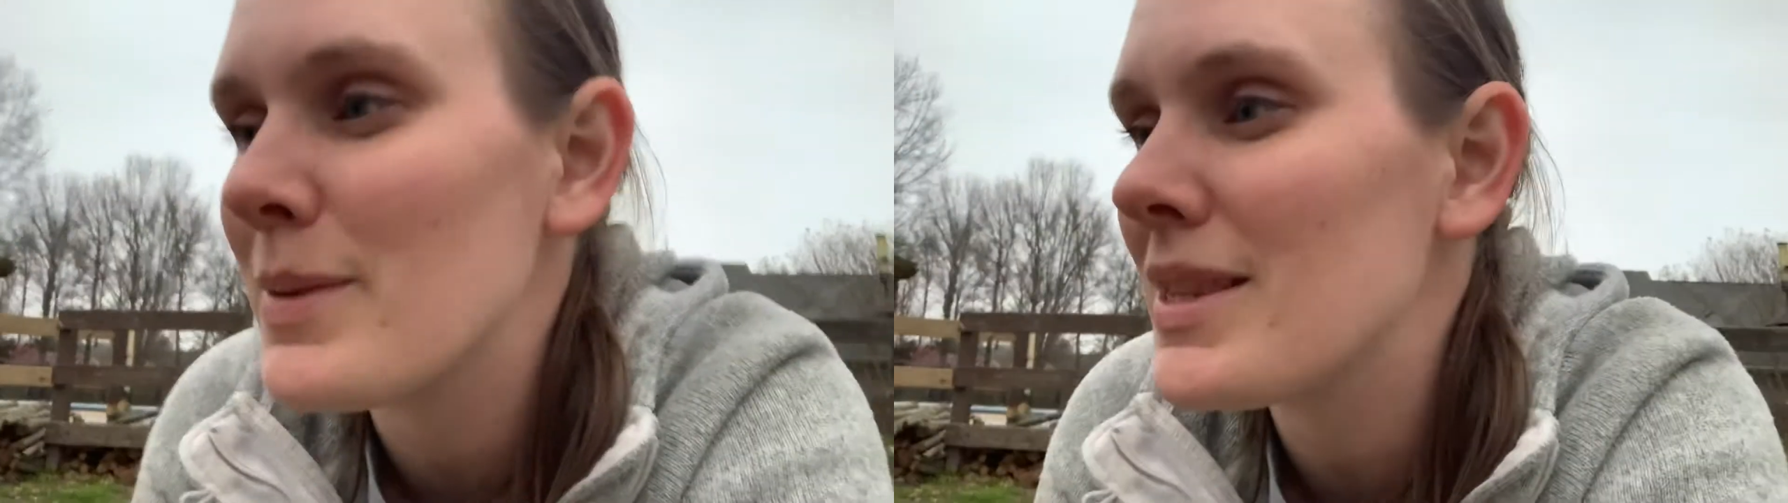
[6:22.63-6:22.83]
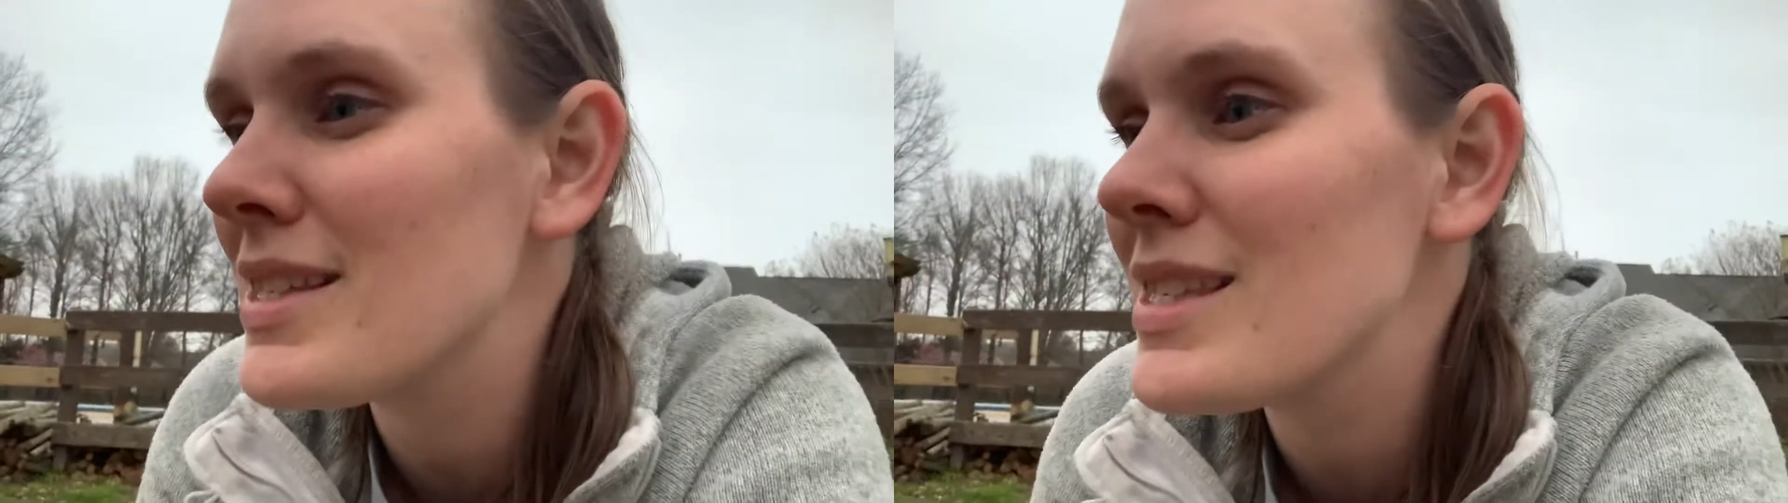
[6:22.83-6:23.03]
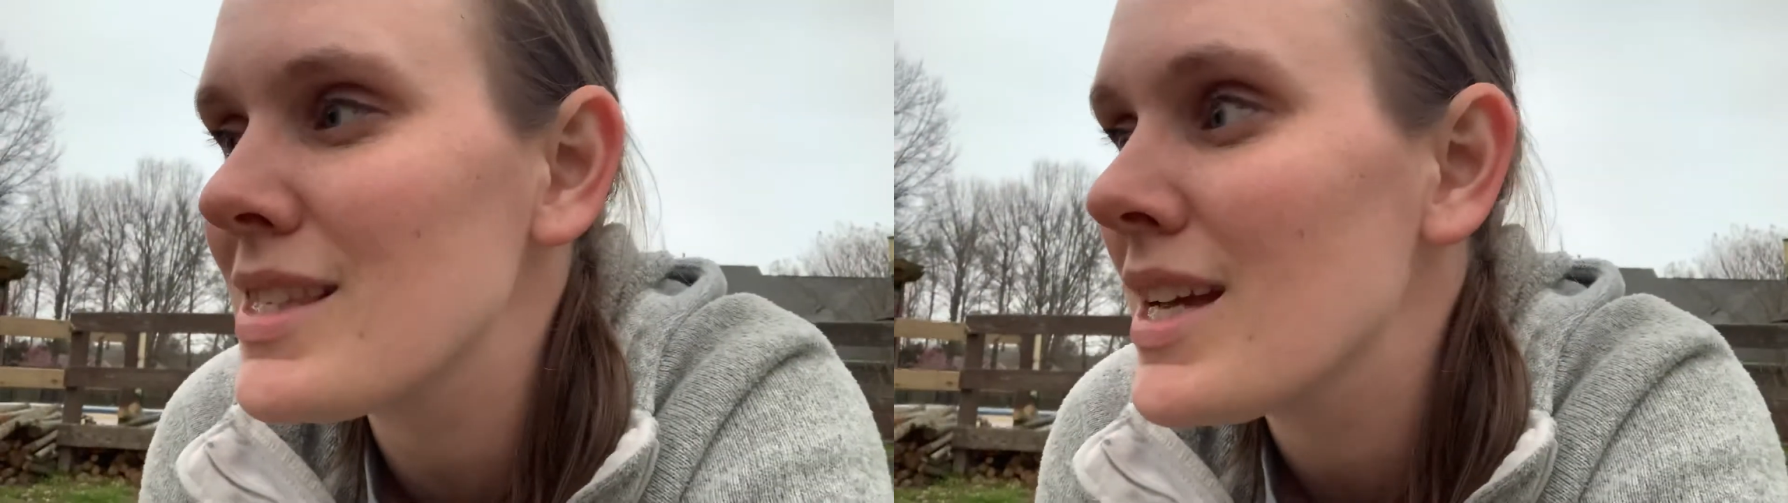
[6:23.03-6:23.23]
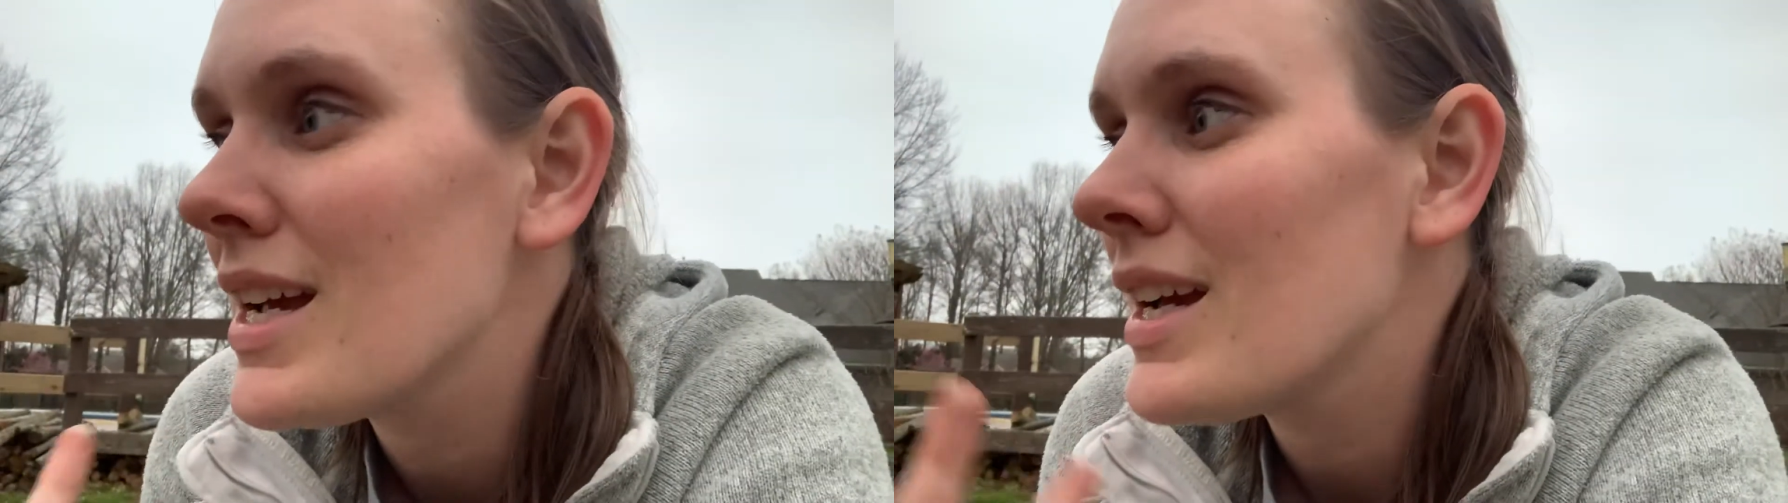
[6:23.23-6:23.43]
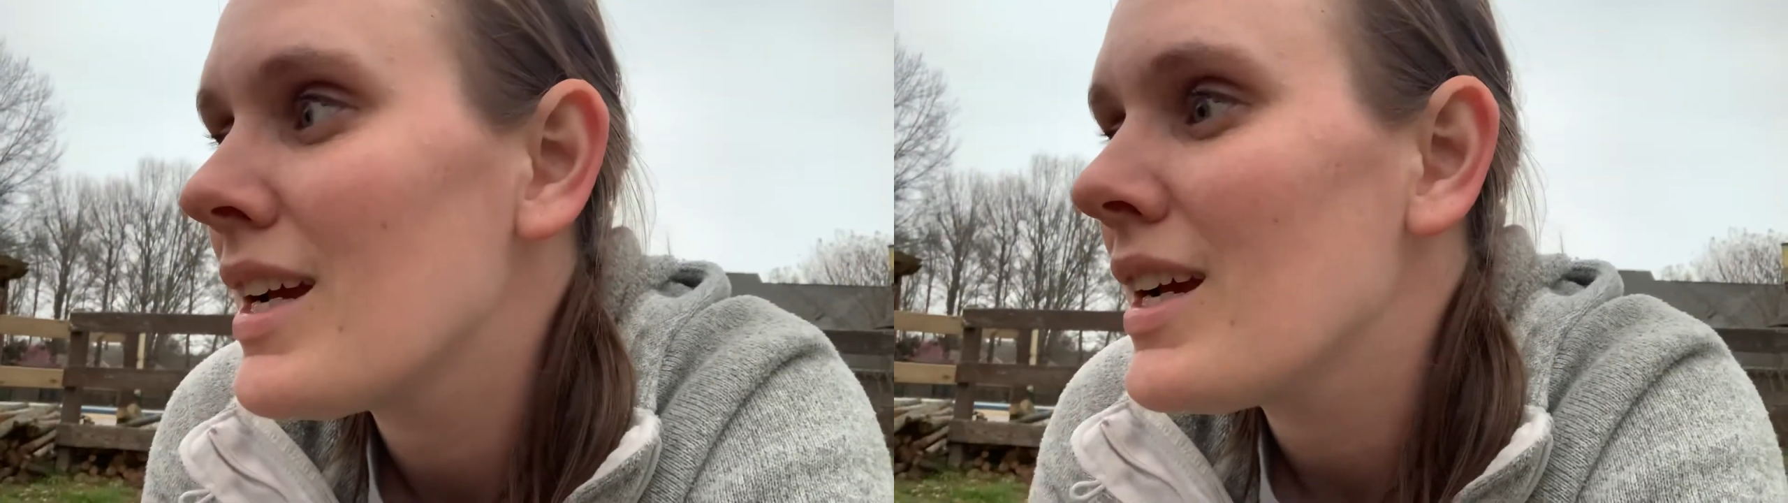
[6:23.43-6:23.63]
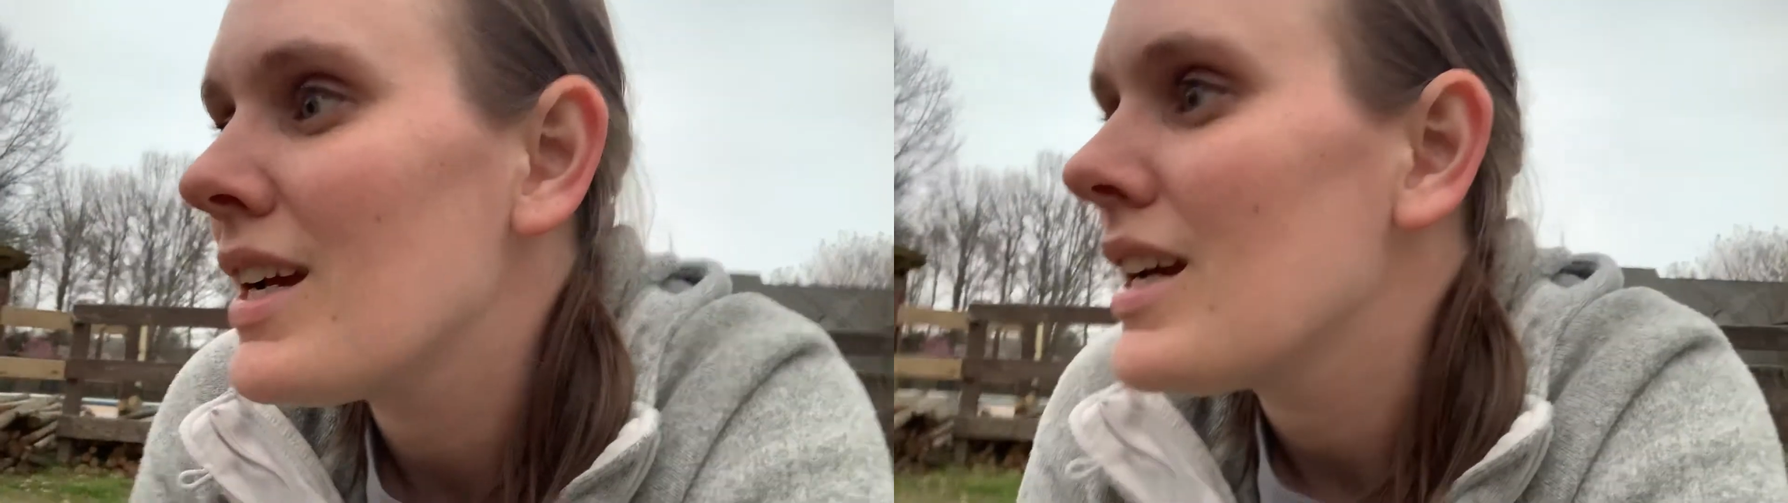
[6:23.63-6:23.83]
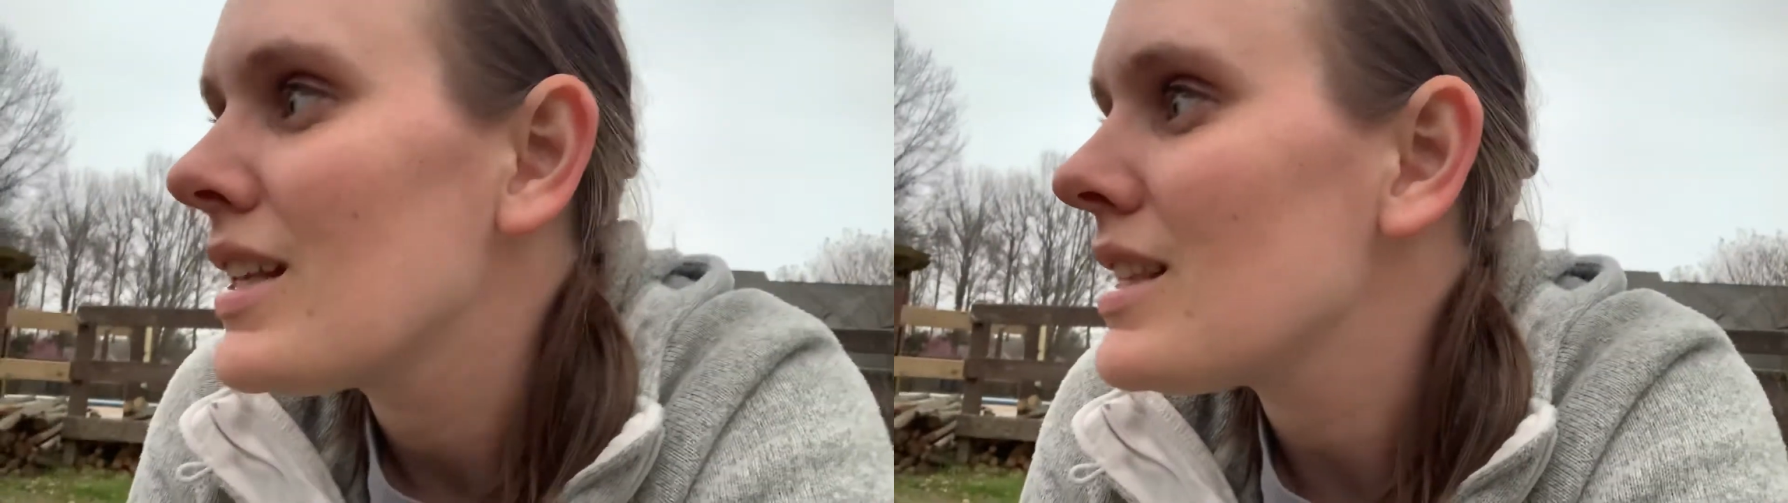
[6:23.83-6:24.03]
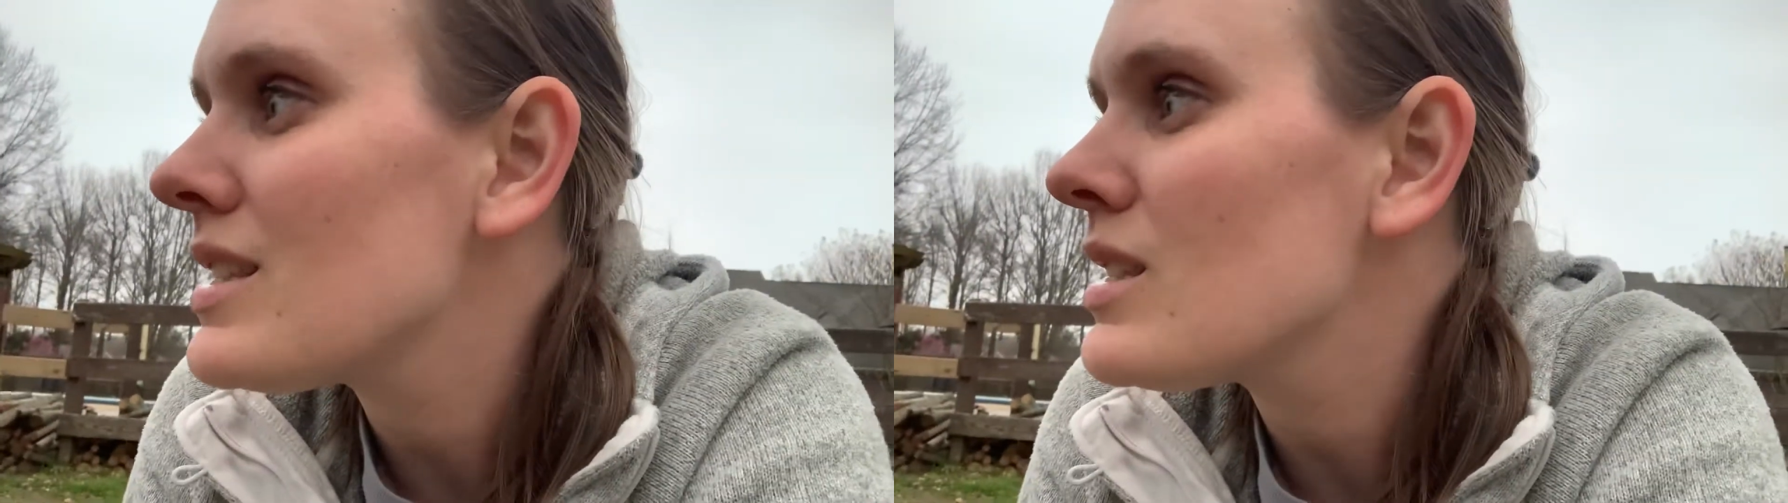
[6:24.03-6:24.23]
But this
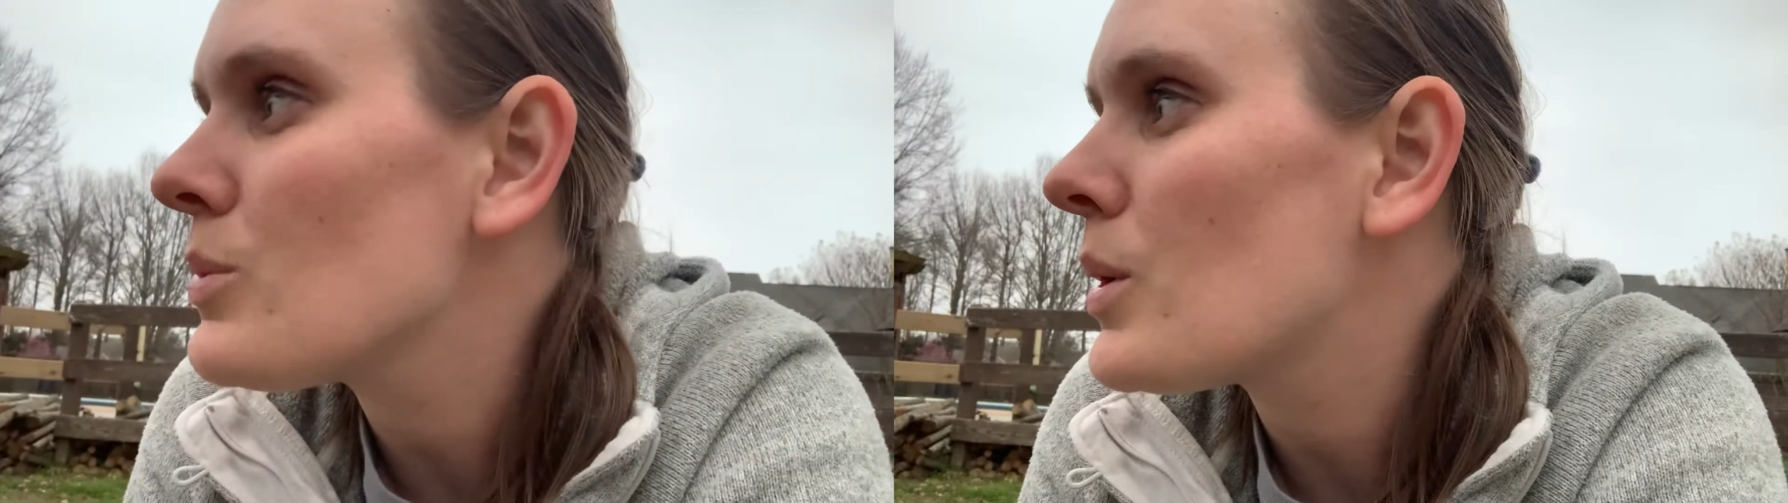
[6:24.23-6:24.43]
is